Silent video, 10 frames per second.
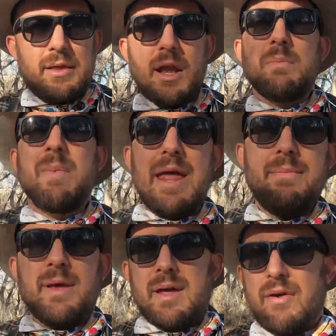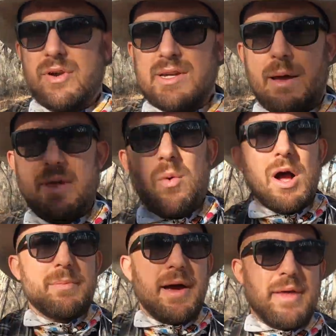then maybe every time they
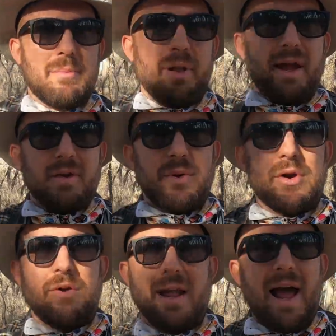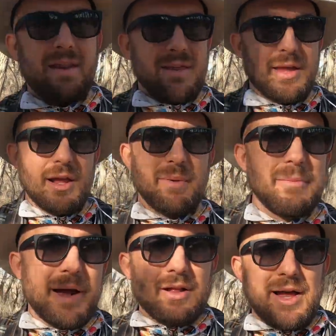walk by that plant when they're not thinking
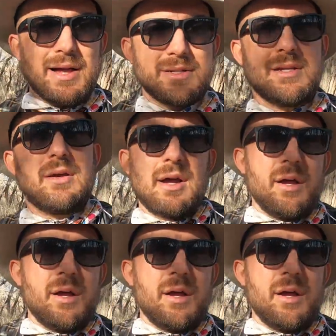about my class,